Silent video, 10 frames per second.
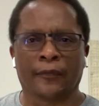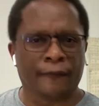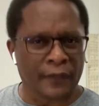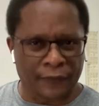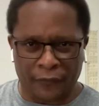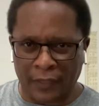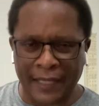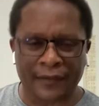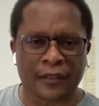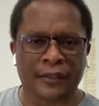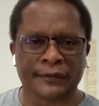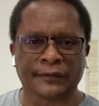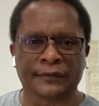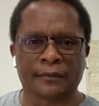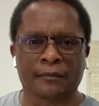If you like the
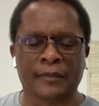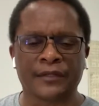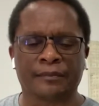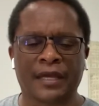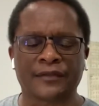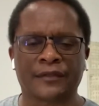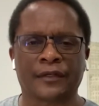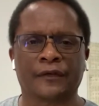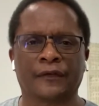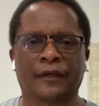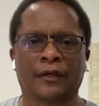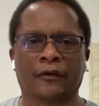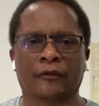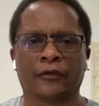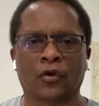messages that
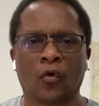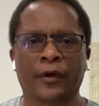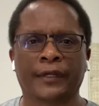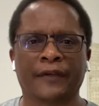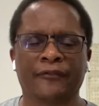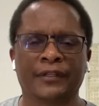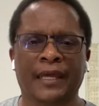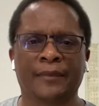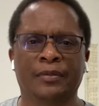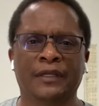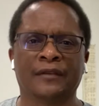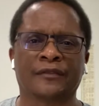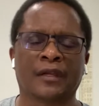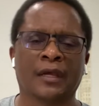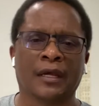are recorded every day,
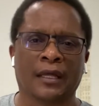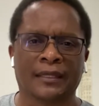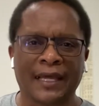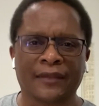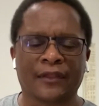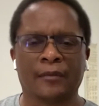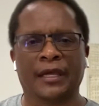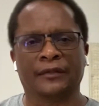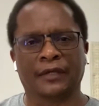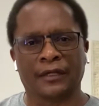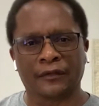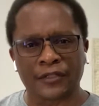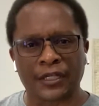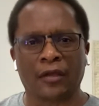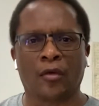please like them and
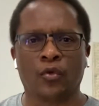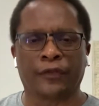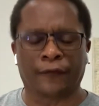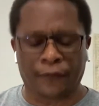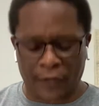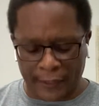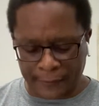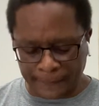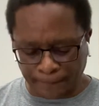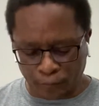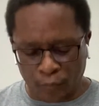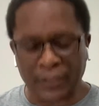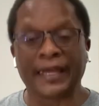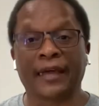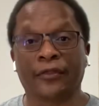share them with a friend. But
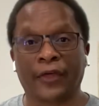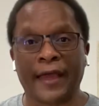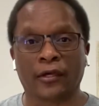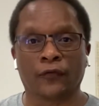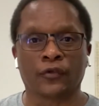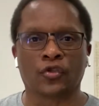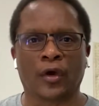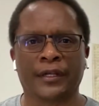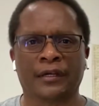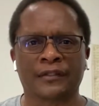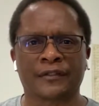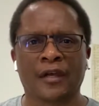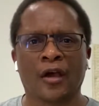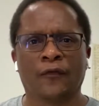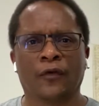again, thank you for joining us
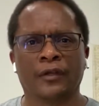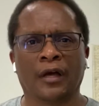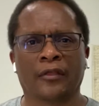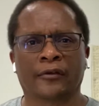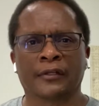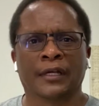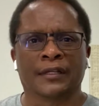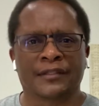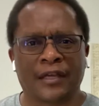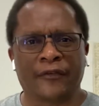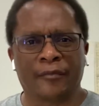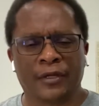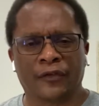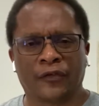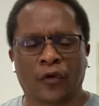for another
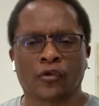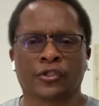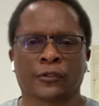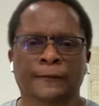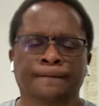7-Minute Social.